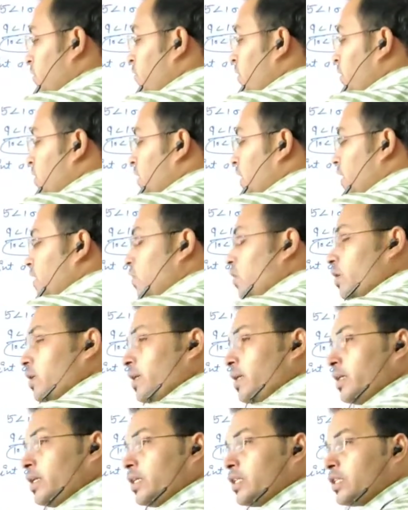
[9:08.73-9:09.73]
it will check your
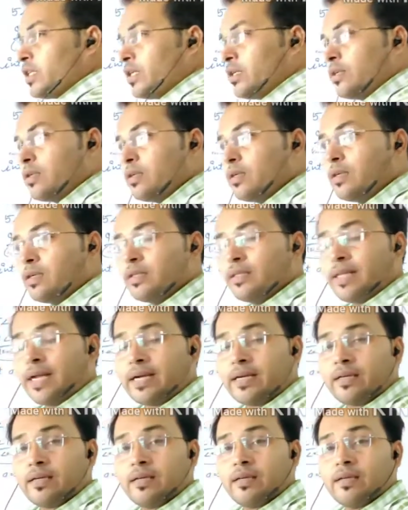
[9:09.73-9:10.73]
condition,
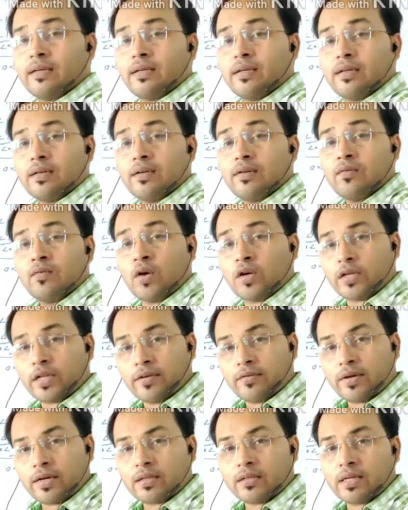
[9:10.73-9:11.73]
that
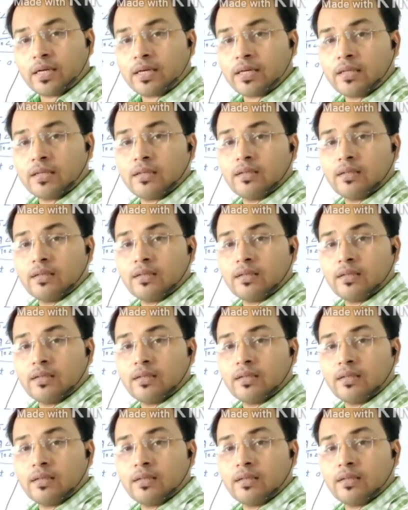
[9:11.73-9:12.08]
whatever the